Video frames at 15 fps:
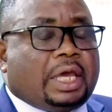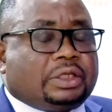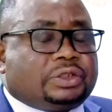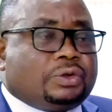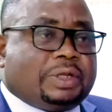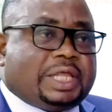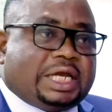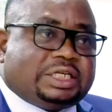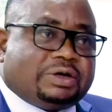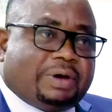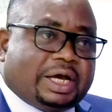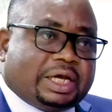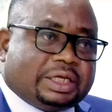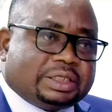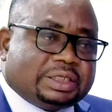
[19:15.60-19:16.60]
so that
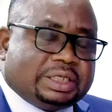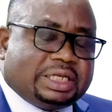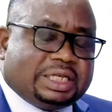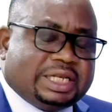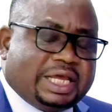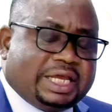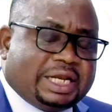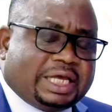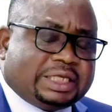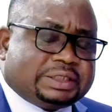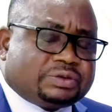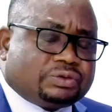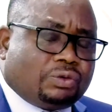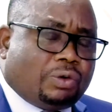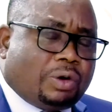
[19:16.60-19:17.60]
our
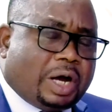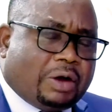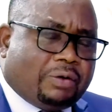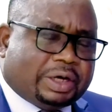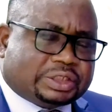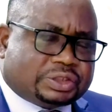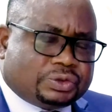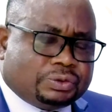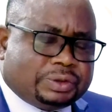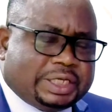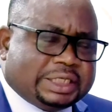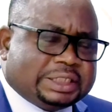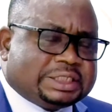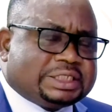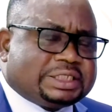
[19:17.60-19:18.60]
learners or our
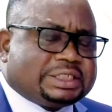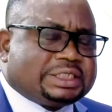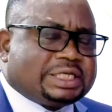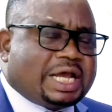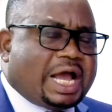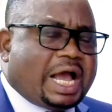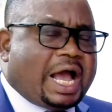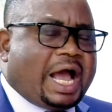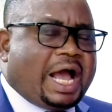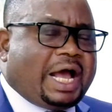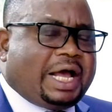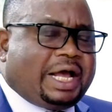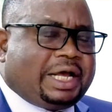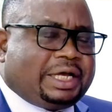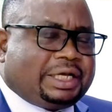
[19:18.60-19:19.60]
students
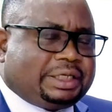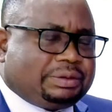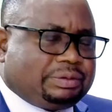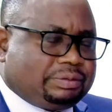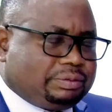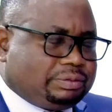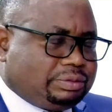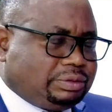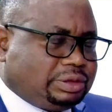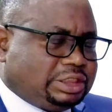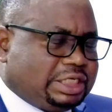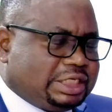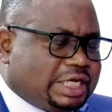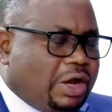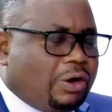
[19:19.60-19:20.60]
are
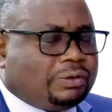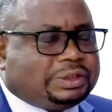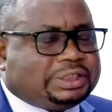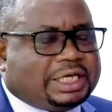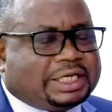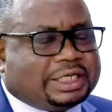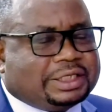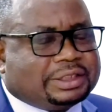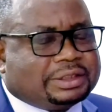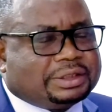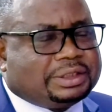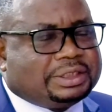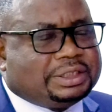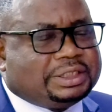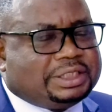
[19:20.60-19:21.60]
encountering
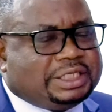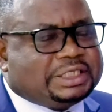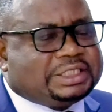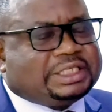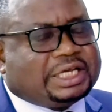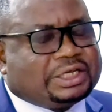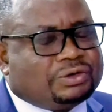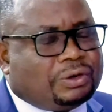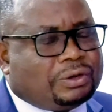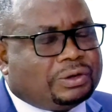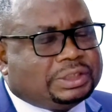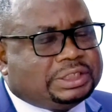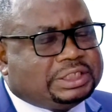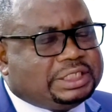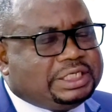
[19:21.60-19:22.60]
this
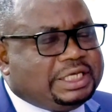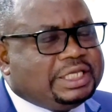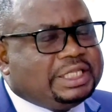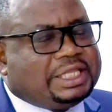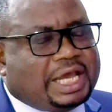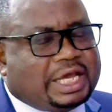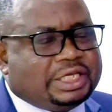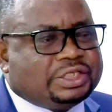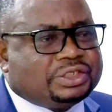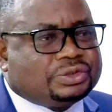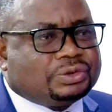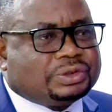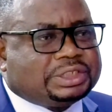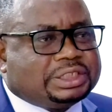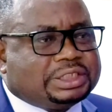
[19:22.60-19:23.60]
technology in their
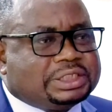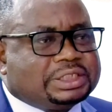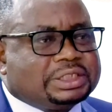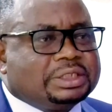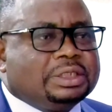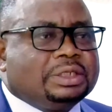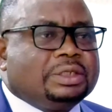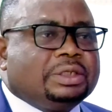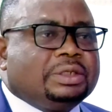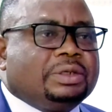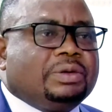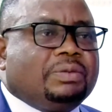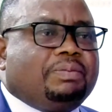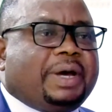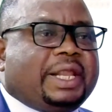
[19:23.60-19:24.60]
institutions,
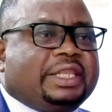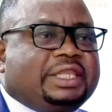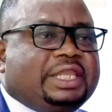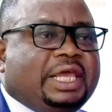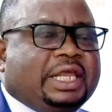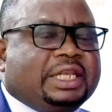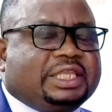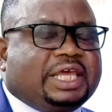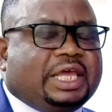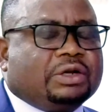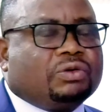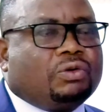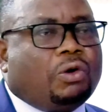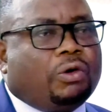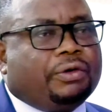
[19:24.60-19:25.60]
and
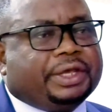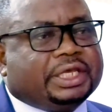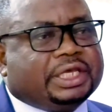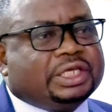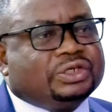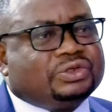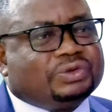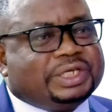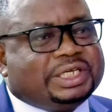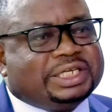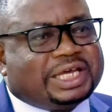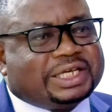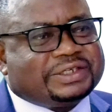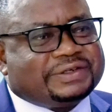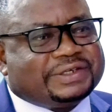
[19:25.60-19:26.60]
then going into
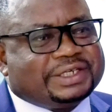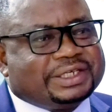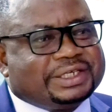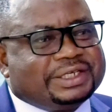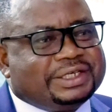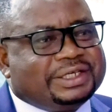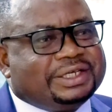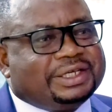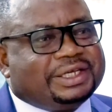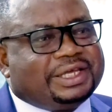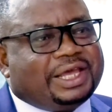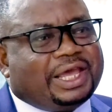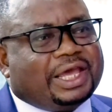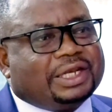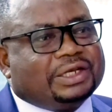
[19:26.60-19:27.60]
industry
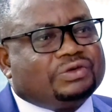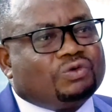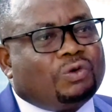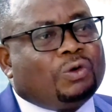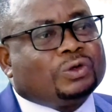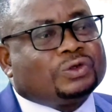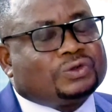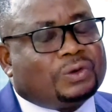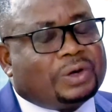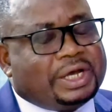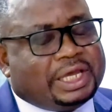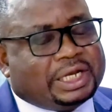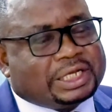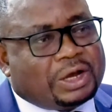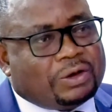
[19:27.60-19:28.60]
and also
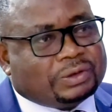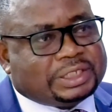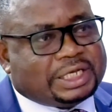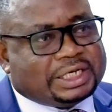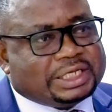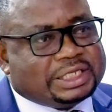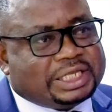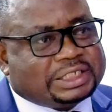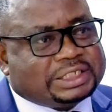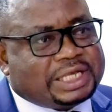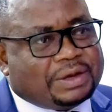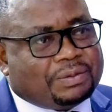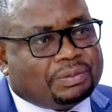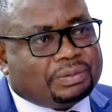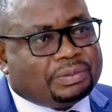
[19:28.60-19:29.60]
encountering the
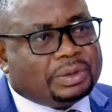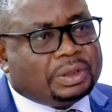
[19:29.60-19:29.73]
same.